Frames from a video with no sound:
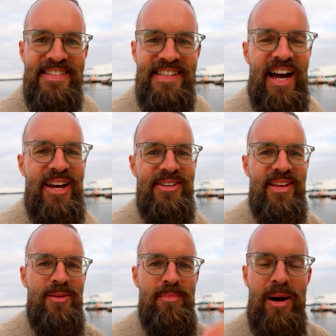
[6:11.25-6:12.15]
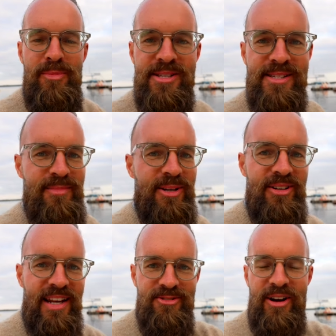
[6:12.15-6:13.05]
He hired other barbers, but
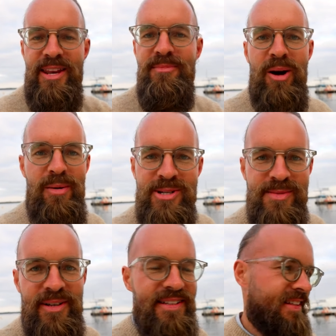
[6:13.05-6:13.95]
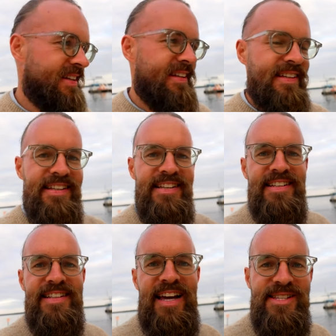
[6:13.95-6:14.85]
not like random barbers, but
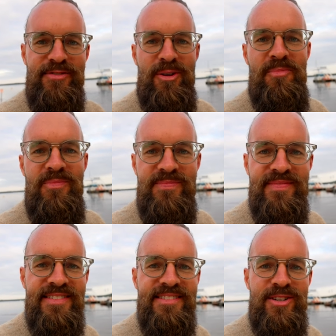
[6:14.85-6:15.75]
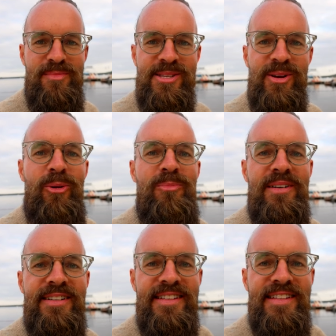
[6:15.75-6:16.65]
guys from his home,